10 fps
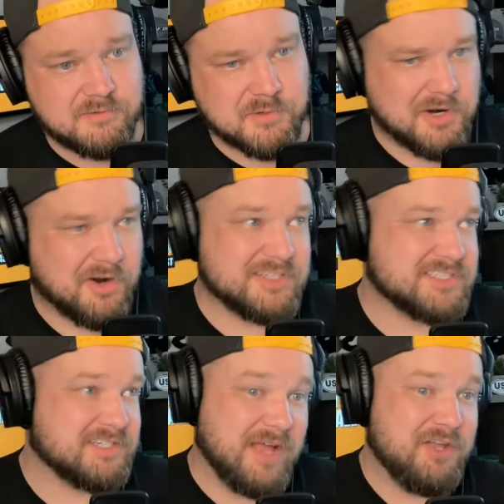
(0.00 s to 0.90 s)

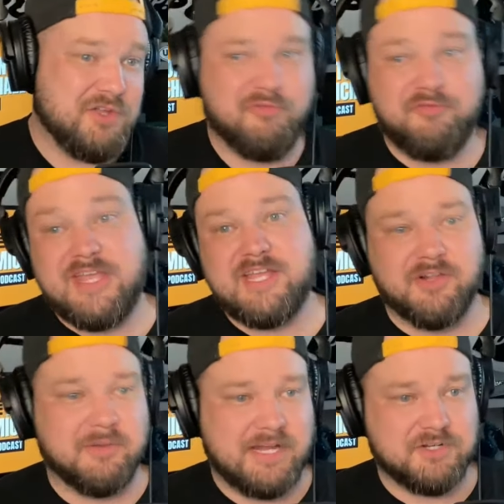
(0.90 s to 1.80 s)
regardless of how you
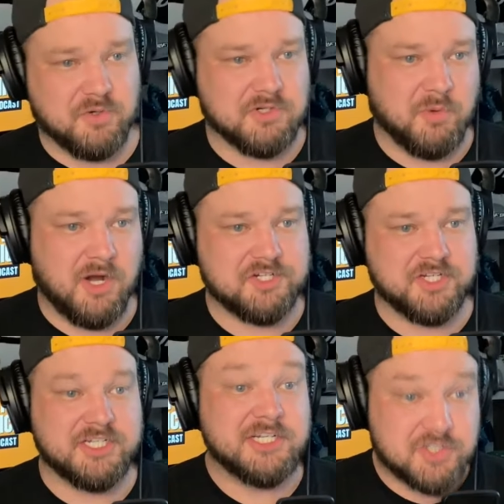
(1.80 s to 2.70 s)
feel about George
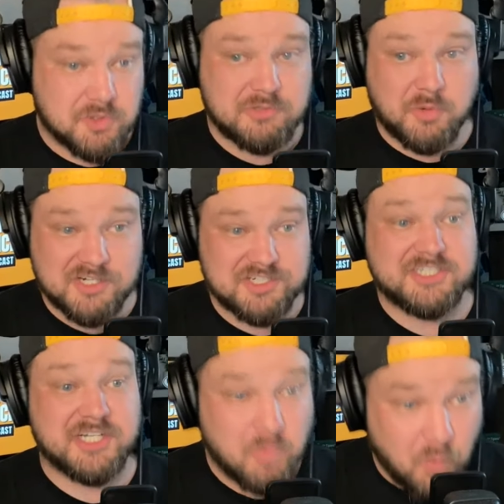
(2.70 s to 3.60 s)
Washington, George
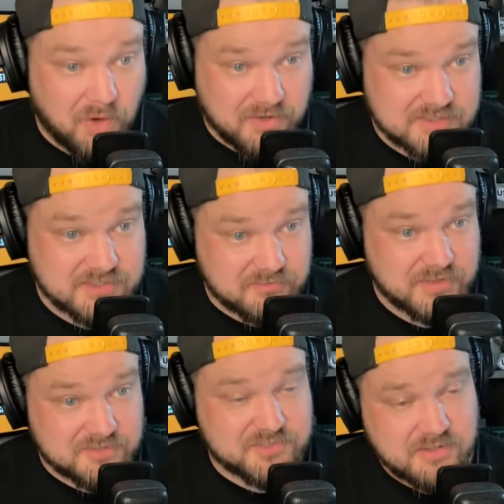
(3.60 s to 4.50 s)
Washington warned us of
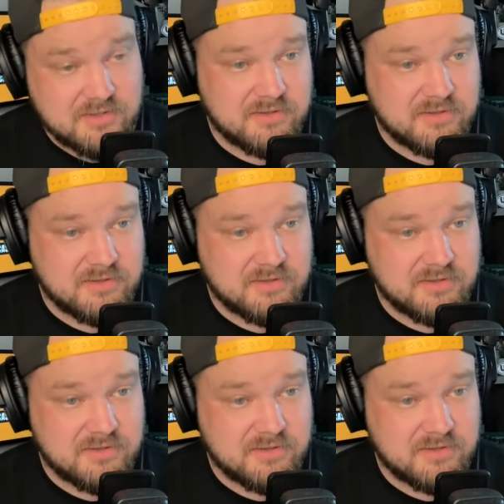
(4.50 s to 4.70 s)
this.